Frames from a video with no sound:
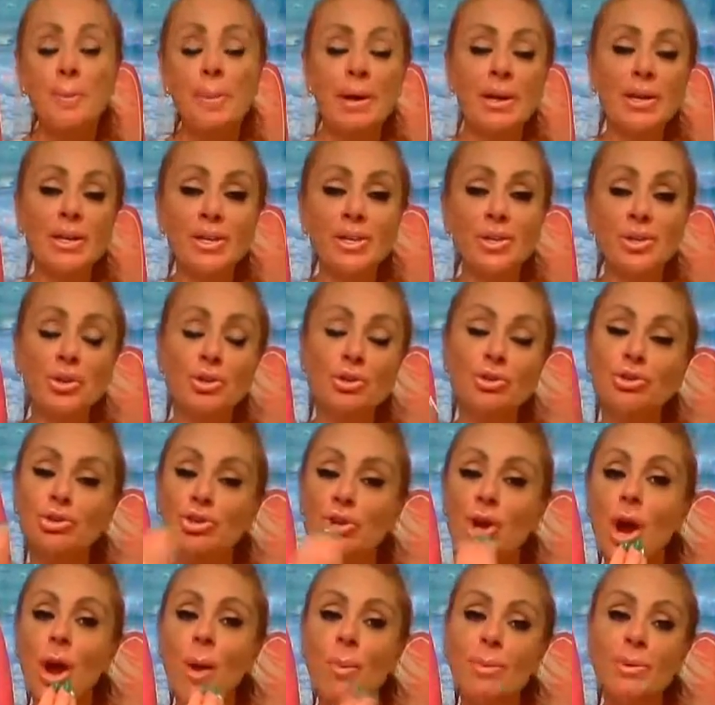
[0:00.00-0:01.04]
But your
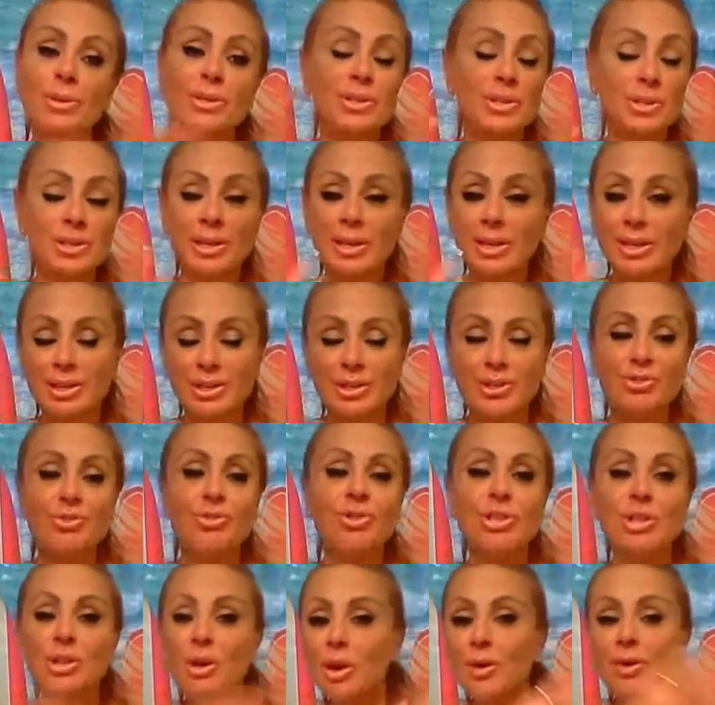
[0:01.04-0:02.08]
job is, like, you
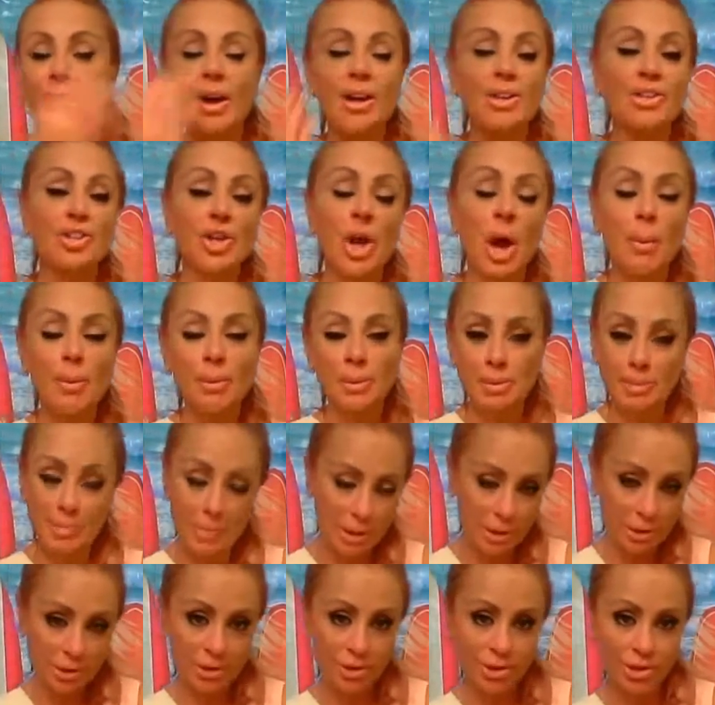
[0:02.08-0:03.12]
still have a job in a
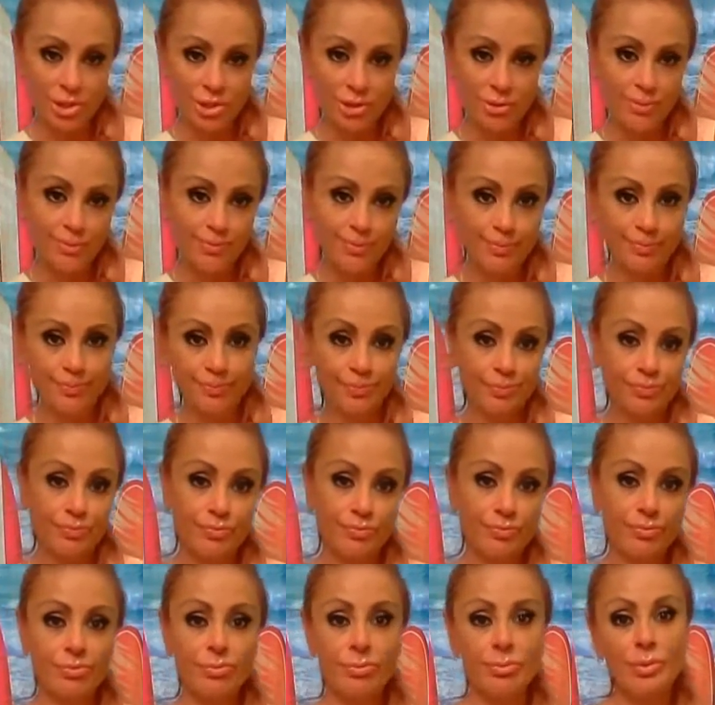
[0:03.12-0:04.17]
marriage.
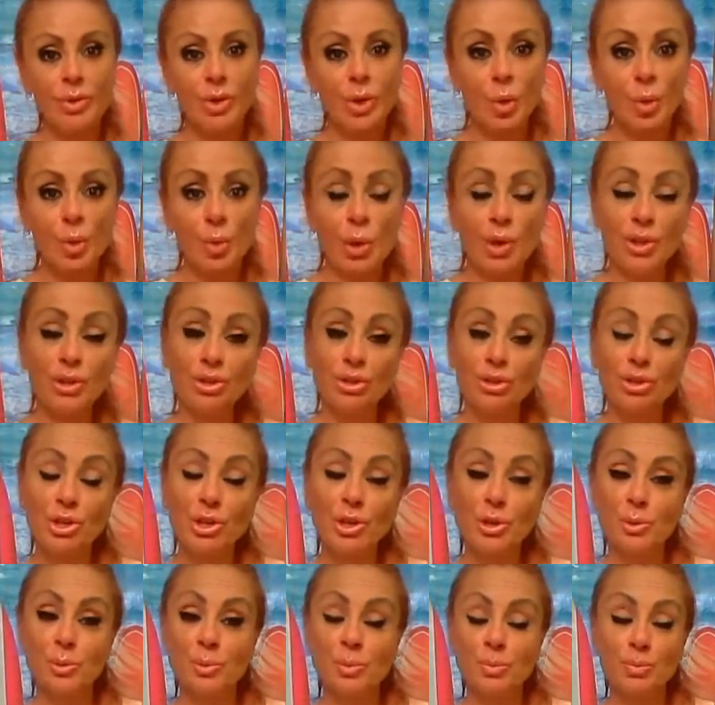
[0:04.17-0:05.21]
Whether
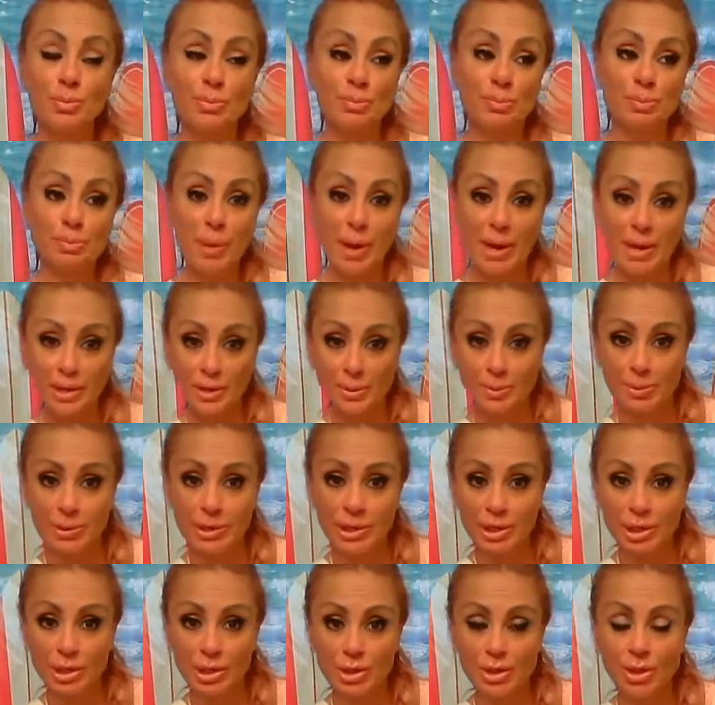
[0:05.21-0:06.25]
you pay the
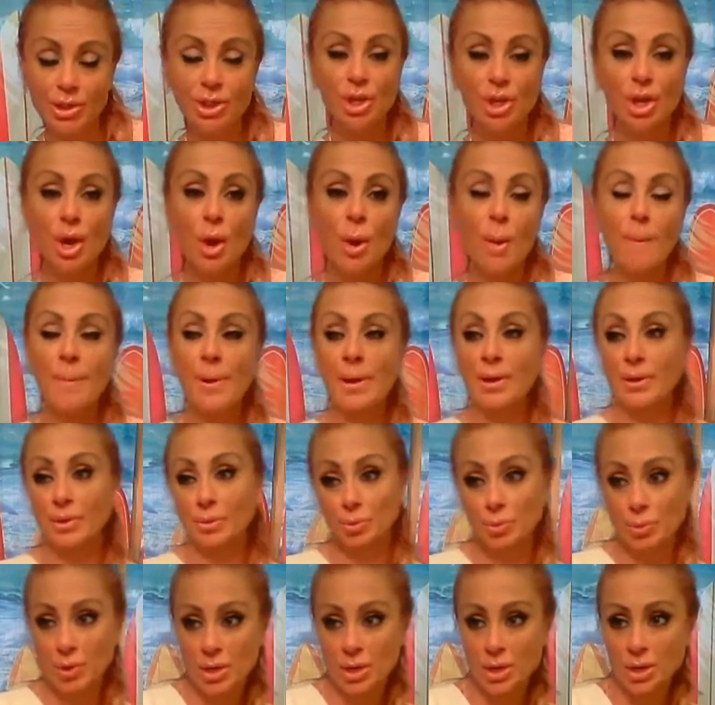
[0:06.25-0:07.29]
bills, pay the
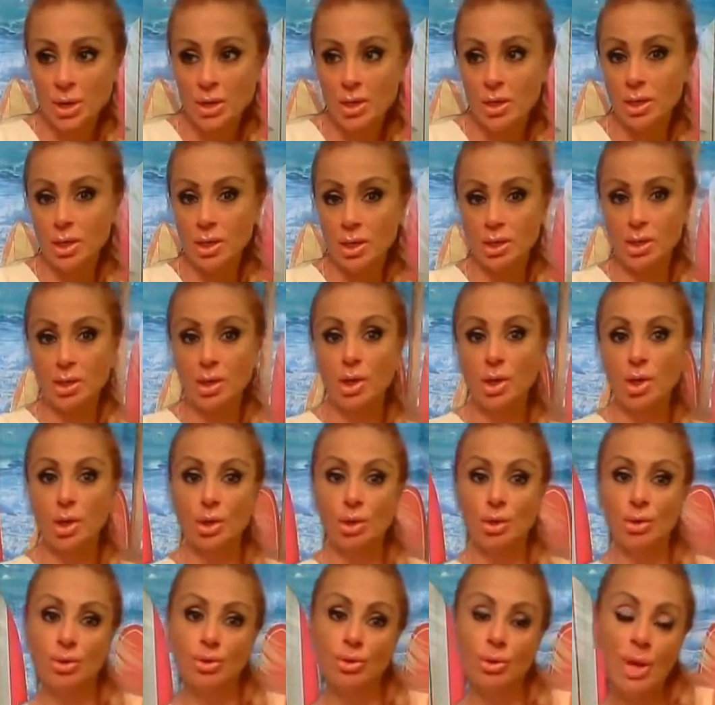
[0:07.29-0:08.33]
rent,
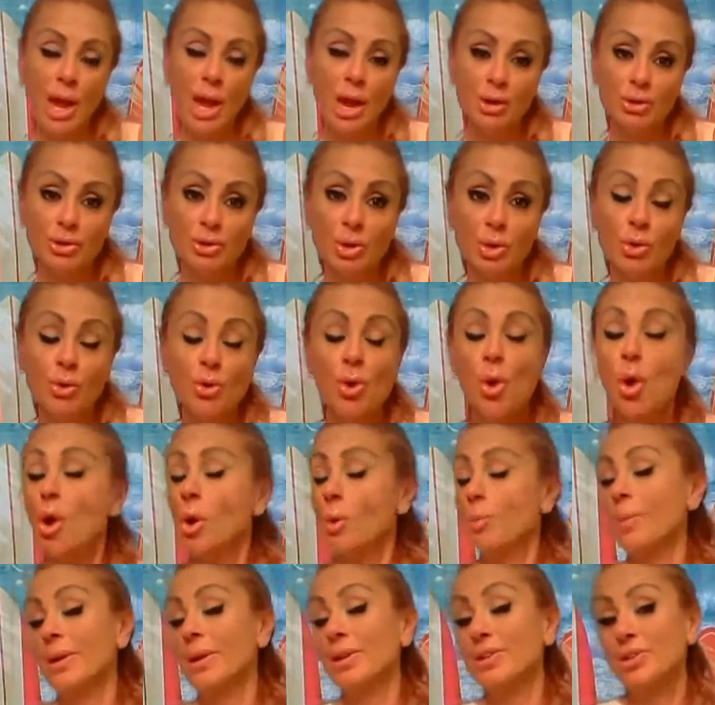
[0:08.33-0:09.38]
do the household, or
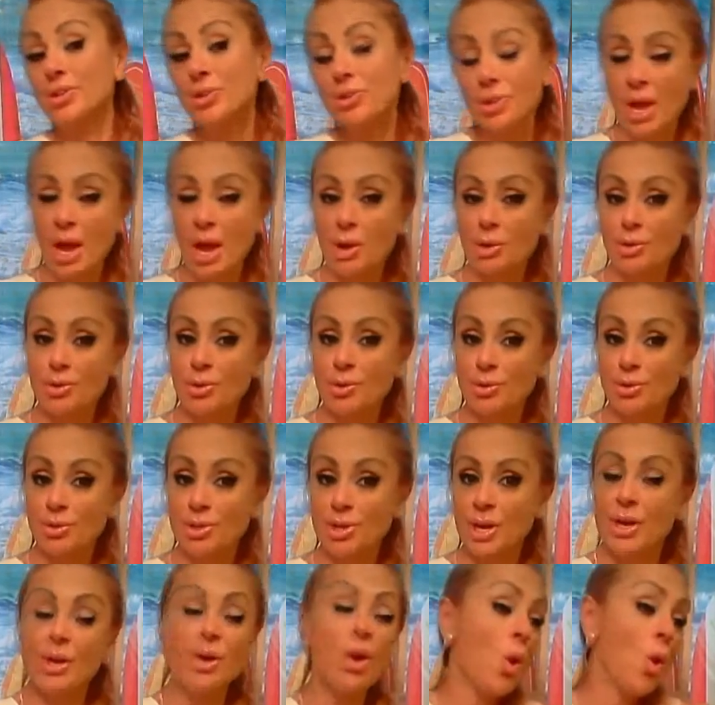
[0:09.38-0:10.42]
make sure the household's
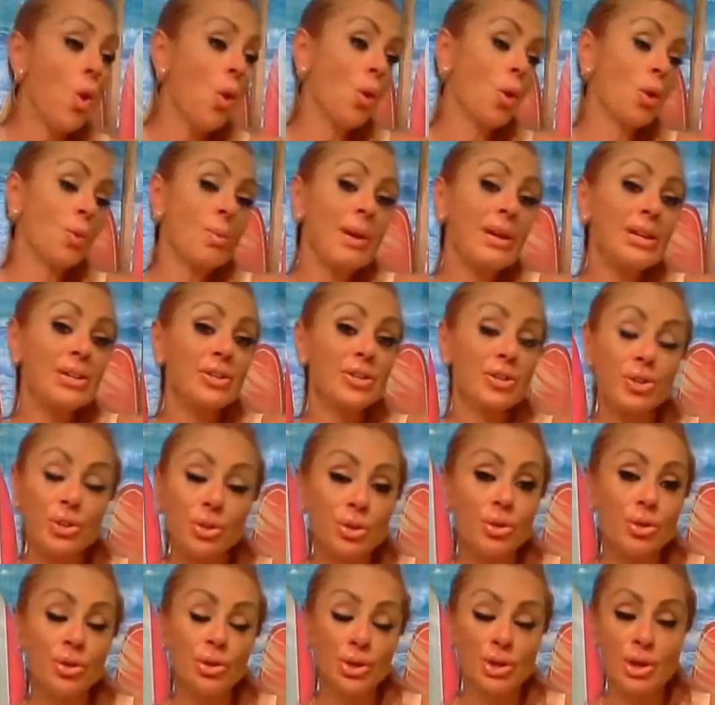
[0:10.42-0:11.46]
done. Or make
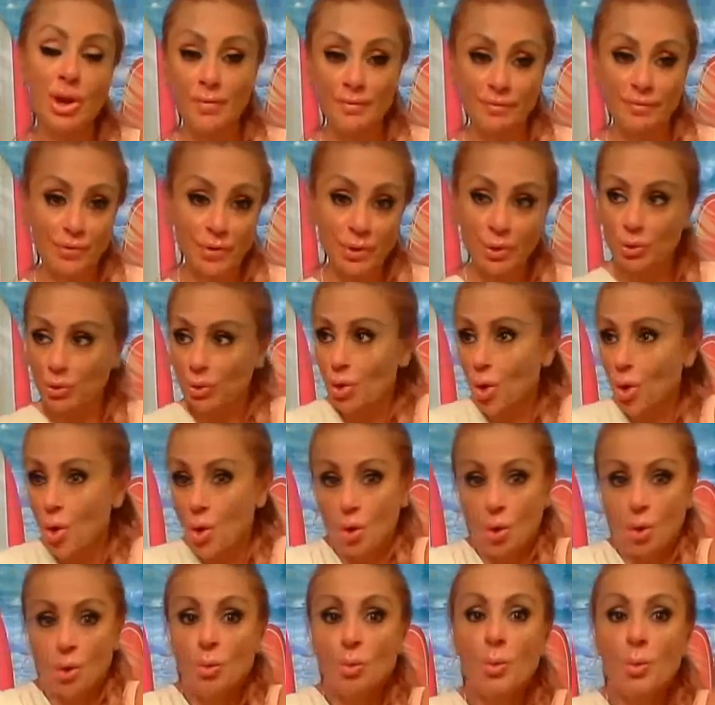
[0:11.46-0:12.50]
sure you have food
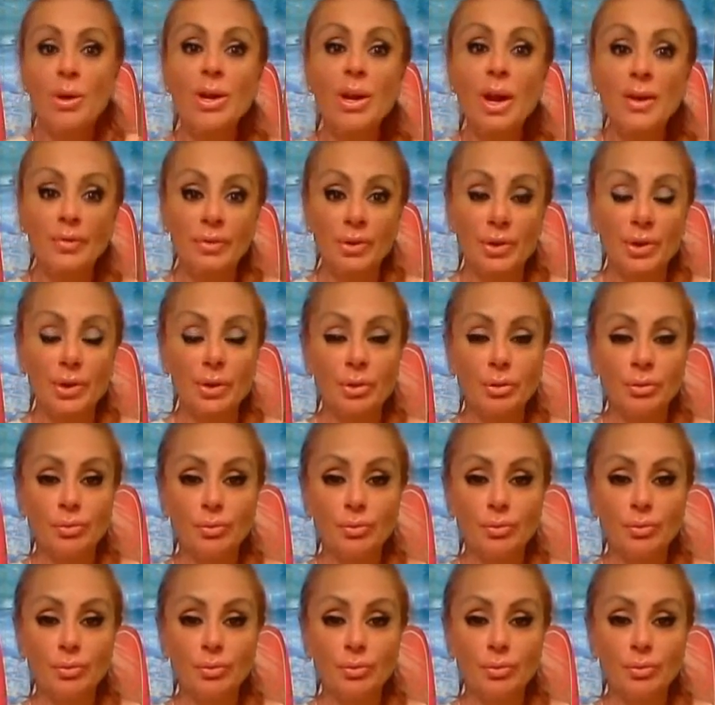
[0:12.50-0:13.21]
or whatever.